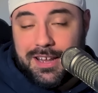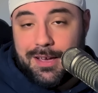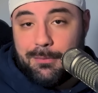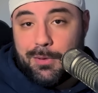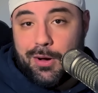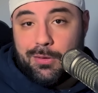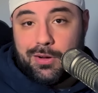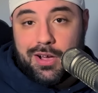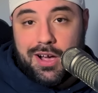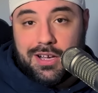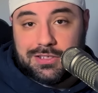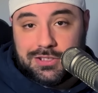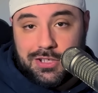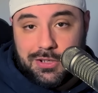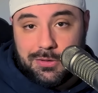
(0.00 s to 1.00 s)
It won't
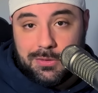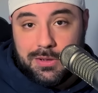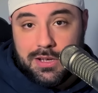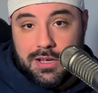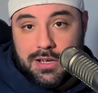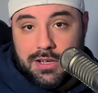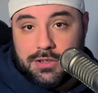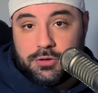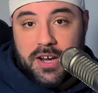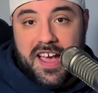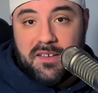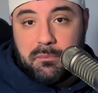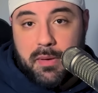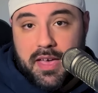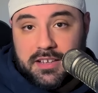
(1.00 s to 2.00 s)
cost you
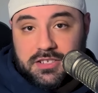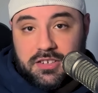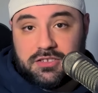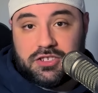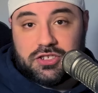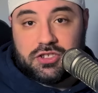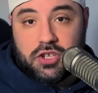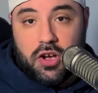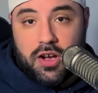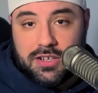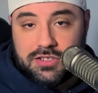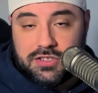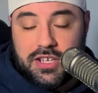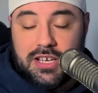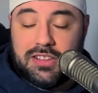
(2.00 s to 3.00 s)
draft picks. It'll just
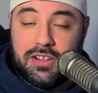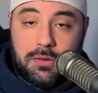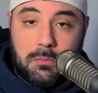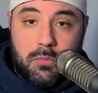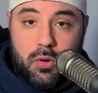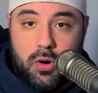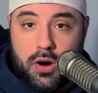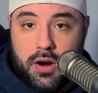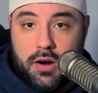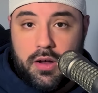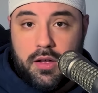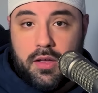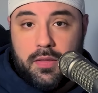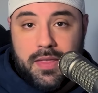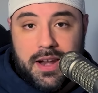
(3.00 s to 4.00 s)
cost you a little more
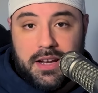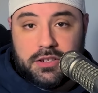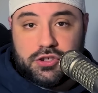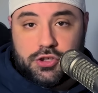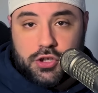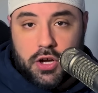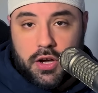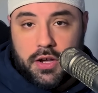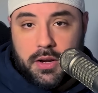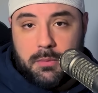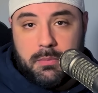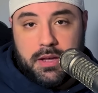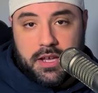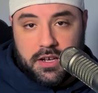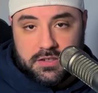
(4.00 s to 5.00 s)
than it should
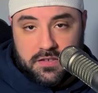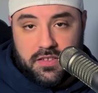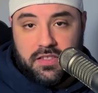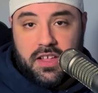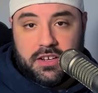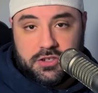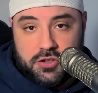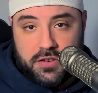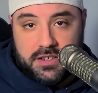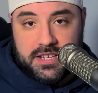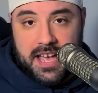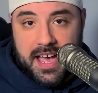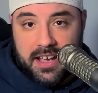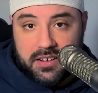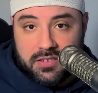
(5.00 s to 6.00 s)
because of the luxury
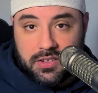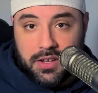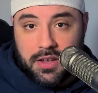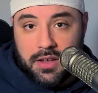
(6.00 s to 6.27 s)
tax.